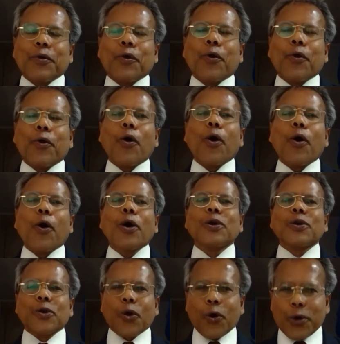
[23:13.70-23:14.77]

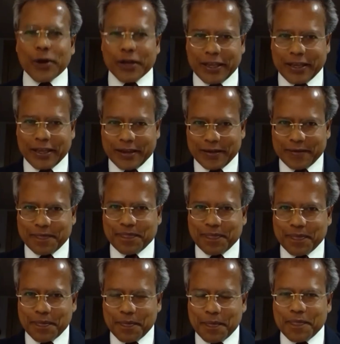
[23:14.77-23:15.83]
all glory
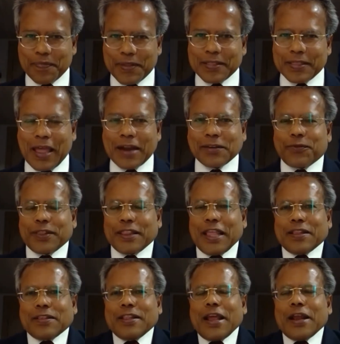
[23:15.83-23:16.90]
that they,
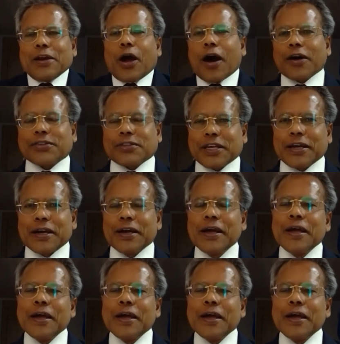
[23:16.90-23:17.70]
they lost uh,